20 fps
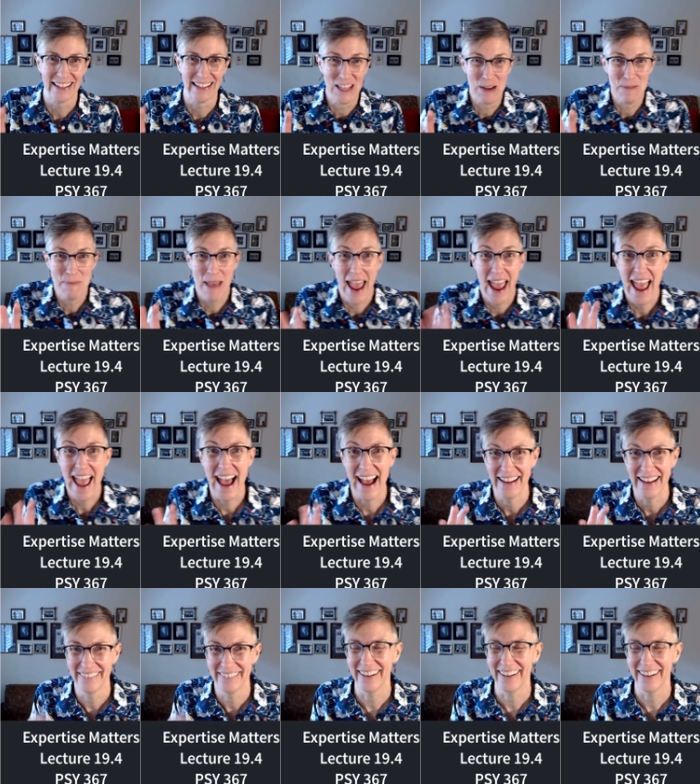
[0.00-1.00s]
bad,
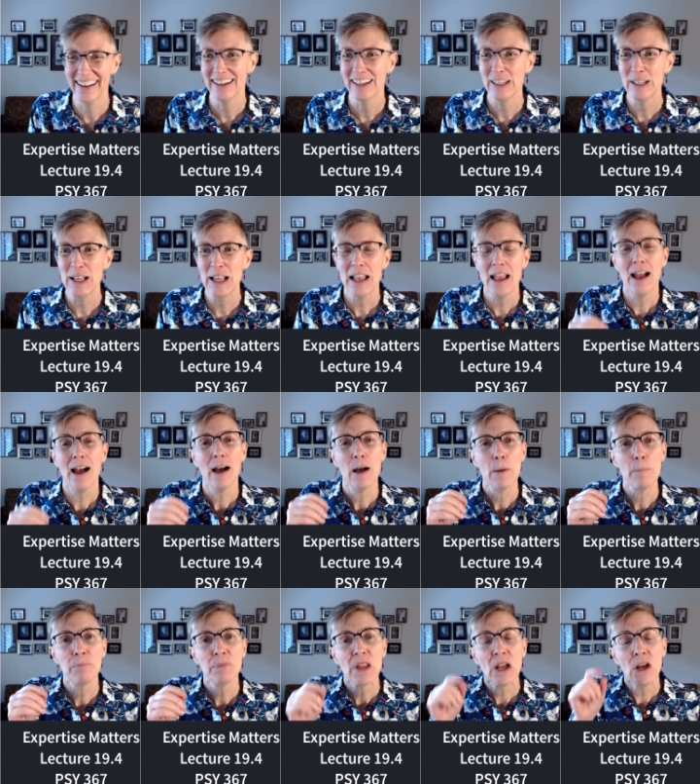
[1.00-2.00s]
right? Um,
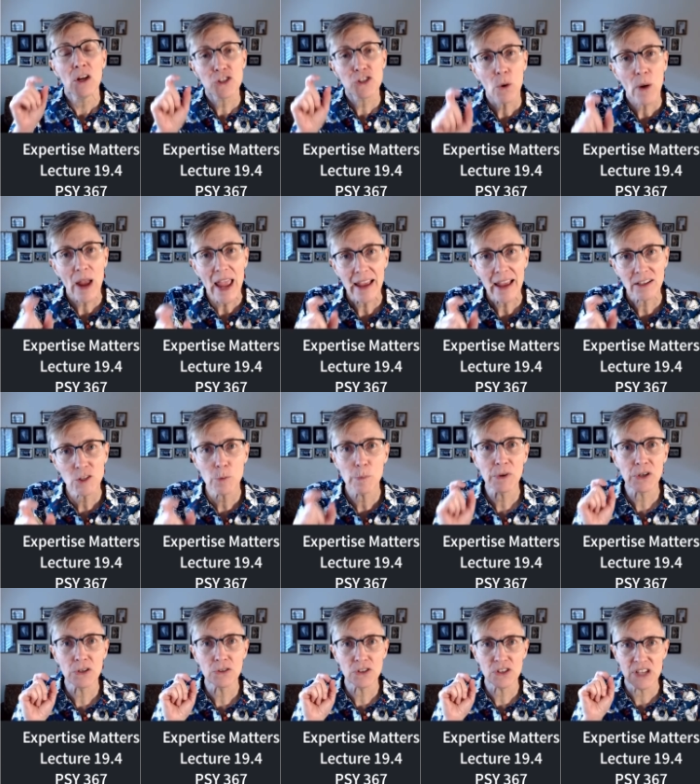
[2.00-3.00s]
so
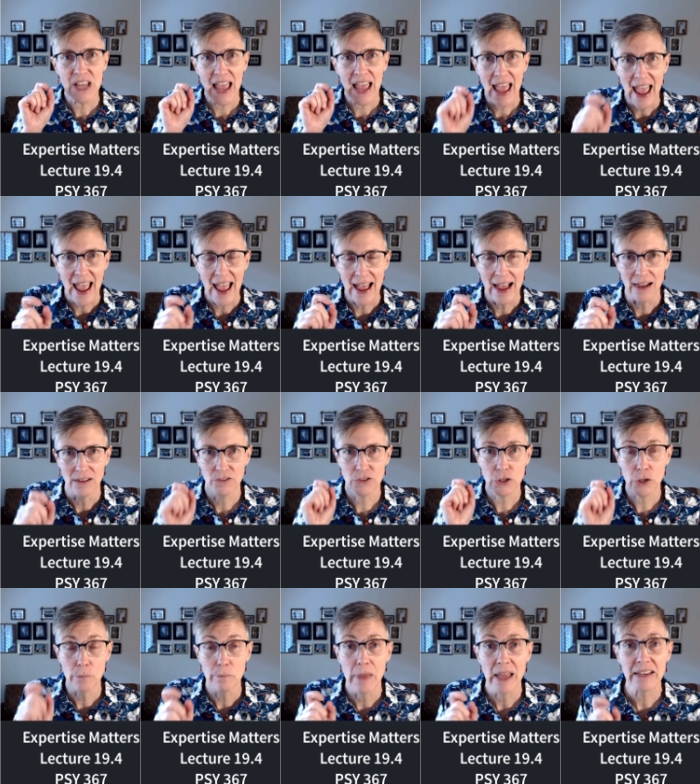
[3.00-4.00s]
experts have
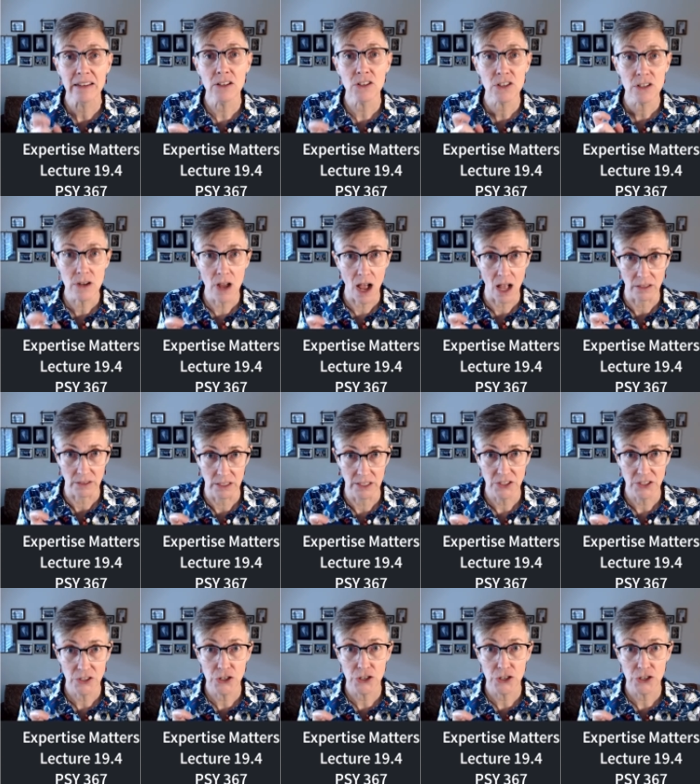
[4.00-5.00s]
tremendous
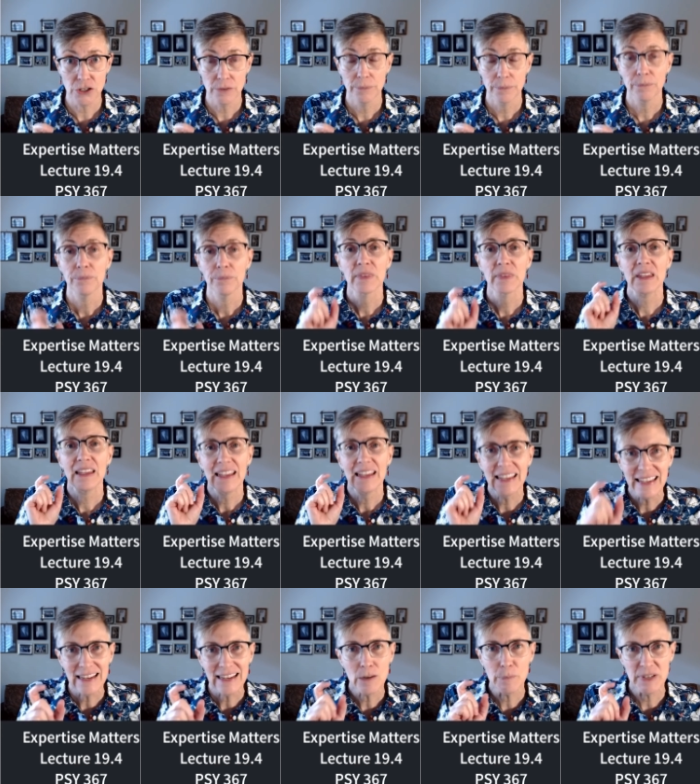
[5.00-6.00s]
knowledge in a
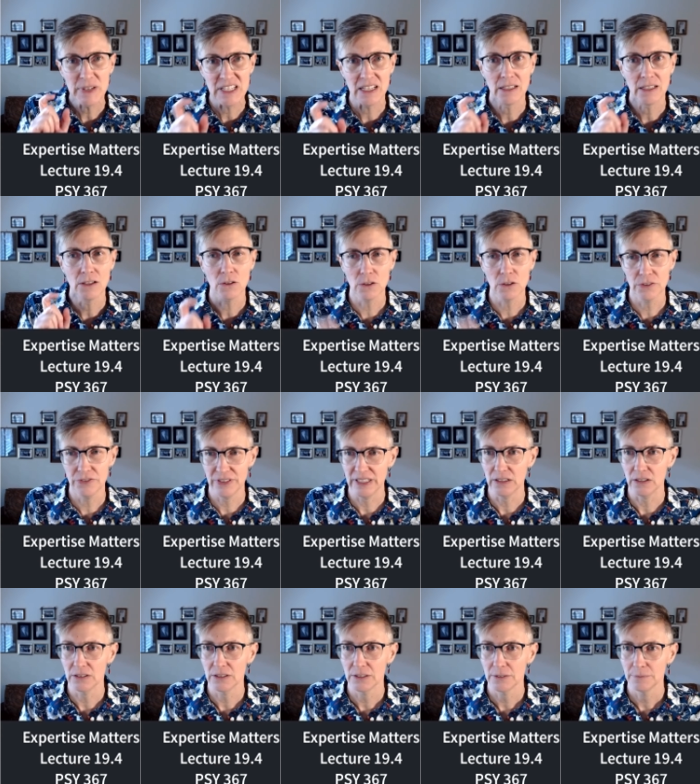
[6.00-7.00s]
particular field.
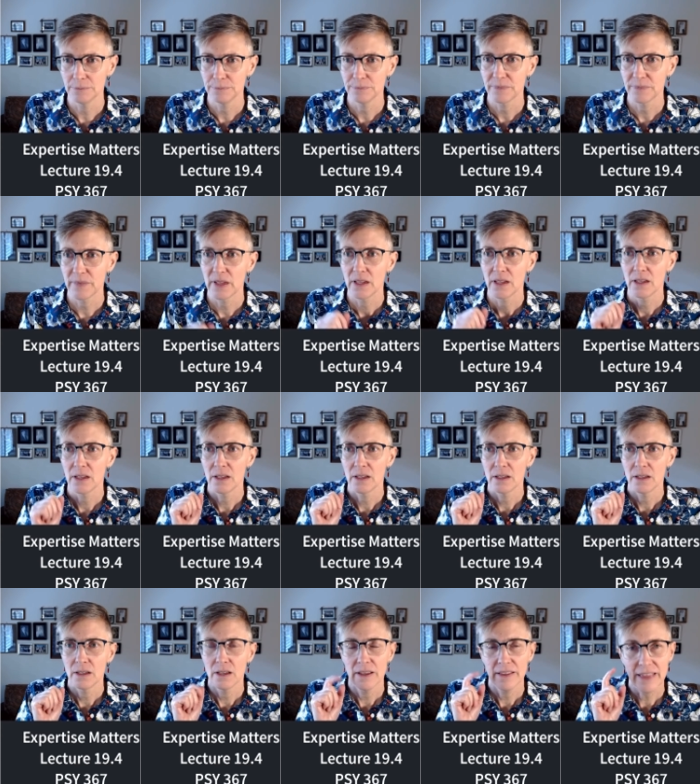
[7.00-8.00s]

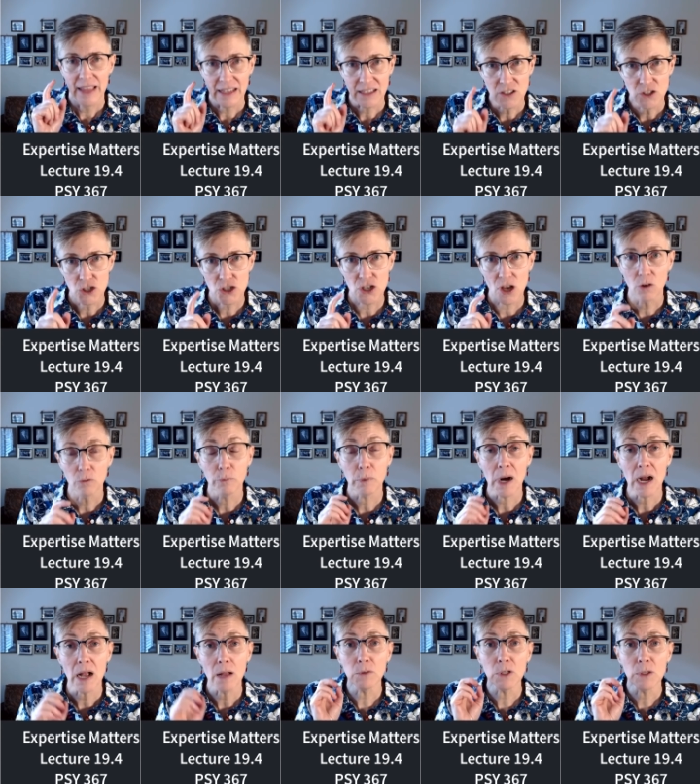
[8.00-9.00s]
They can solve
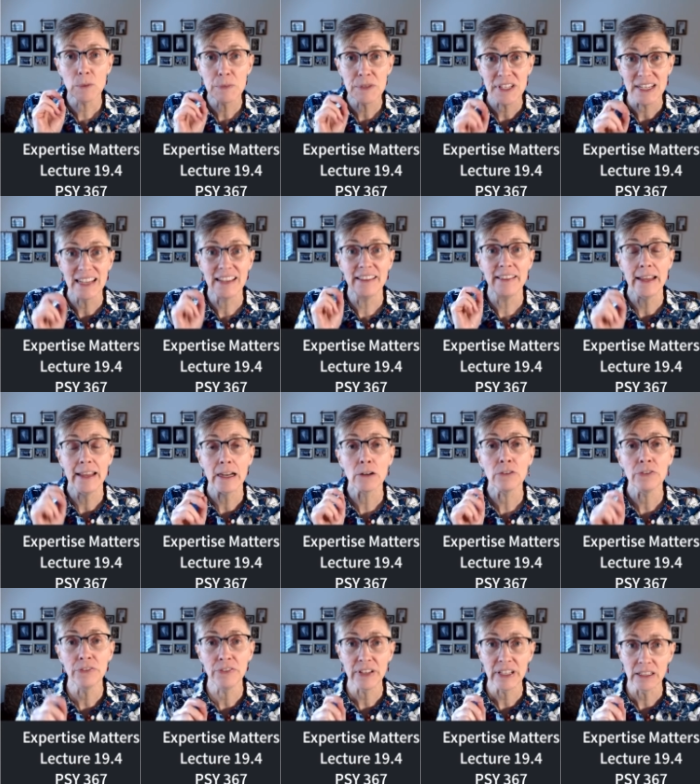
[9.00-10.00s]
problems in their
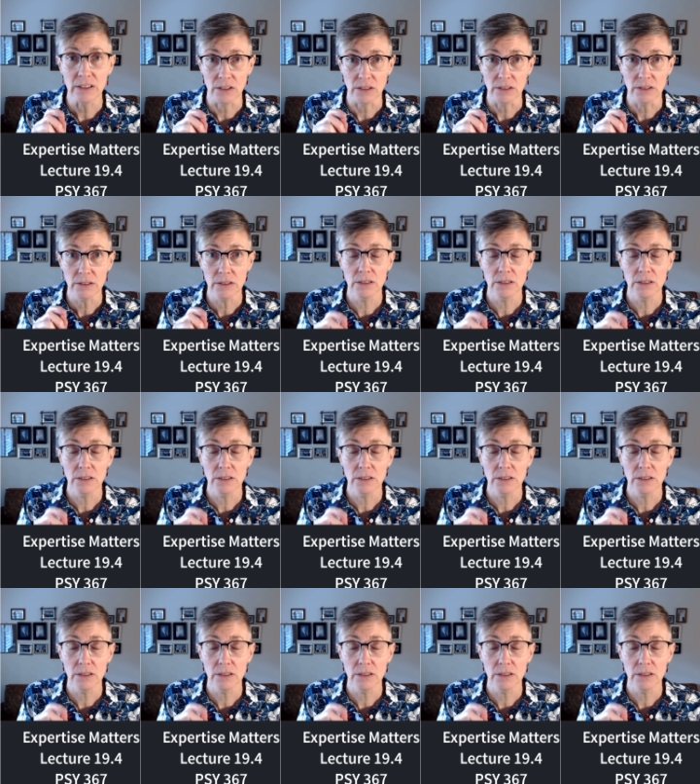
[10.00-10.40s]
field